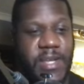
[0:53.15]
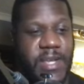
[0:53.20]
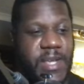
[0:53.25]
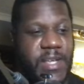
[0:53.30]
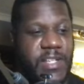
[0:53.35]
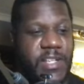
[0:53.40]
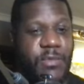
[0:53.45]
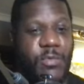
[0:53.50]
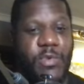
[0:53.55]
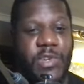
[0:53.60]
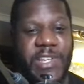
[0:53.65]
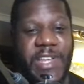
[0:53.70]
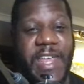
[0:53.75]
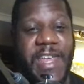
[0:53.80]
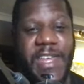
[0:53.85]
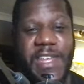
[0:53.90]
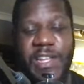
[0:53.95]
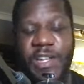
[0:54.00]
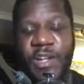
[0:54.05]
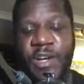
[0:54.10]
Some would say
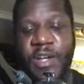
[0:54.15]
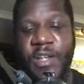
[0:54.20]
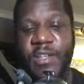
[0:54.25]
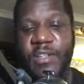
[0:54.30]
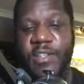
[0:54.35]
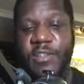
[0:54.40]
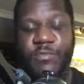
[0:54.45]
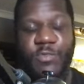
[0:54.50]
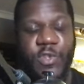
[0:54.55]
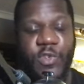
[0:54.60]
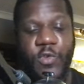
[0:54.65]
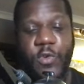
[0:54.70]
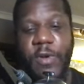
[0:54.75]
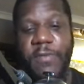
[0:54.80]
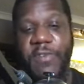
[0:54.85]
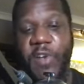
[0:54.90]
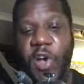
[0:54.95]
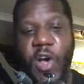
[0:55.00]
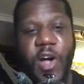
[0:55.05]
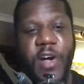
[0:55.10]
he's like some sort
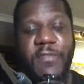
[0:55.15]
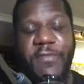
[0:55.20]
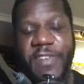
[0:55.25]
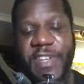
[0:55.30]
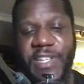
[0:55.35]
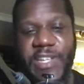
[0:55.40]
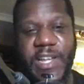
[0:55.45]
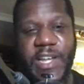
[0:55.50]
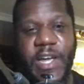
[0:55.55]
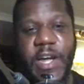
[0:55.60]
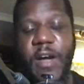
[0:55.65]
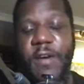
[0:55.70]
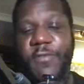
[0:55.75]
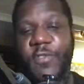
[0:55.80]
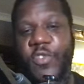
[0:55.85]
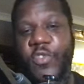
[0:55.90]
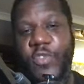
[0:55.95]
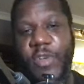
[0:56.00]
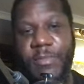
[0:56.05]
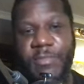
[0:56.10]
of CoffeeZilla of
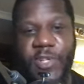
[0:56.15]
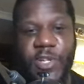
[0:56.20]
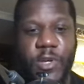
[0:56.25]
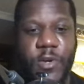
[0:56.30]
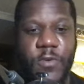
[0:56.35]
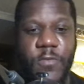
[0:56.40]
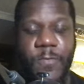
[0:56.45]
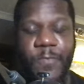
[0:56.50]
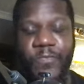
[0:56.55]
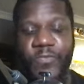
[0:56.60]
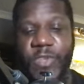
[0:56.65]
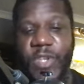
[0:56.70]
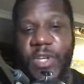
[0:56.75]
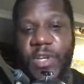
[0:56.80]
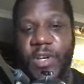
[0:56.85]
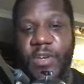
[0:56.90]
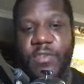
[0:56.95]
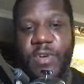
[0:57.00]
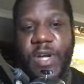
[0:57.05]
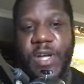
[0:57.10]
crypto,
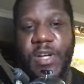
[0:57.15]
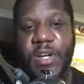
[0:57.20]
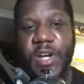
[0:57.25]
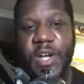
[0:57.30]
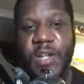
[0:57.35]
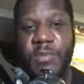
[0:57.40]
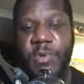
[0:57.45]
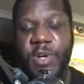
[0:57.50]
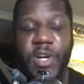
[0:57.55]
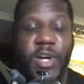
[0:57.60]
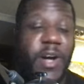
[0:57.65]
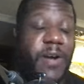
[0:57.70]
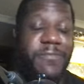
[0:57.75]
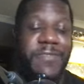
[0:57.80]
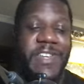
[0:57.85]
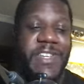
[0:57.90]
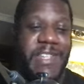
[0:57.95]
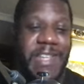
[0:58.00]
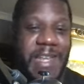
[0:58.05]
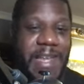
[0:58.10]
all right, guys. But
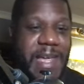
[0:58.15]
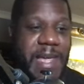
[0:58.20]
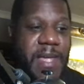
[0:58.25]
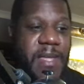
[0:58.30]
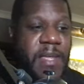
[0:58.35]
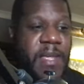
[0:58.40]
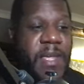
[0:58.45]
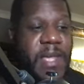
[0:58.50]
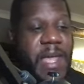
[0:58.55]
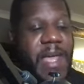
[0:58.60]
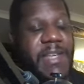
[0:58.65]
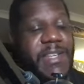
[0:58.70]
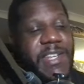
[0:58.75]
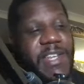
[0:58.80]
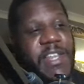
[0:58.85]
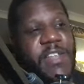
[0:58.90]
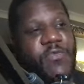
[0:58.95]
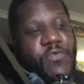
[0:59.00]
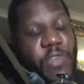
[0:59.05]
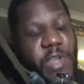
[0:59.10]
CoffeeZilla
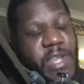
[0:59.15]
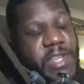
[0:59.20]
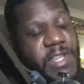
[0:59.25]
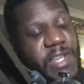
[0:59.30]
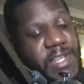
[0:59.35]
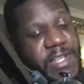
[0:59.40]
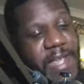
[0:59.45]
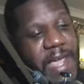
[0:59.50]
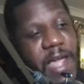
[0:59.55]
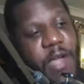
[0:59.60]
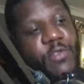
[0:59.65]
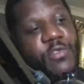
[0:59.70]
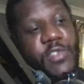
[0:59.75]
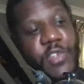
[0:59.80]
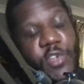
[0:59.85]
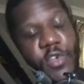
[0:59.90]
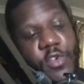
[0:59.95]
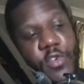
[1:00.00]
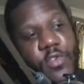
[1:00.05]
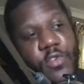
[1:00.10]
actually reaches out
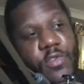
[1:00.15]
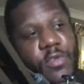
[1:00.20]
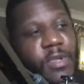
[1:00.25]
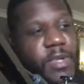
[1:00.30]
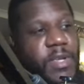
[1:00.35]
to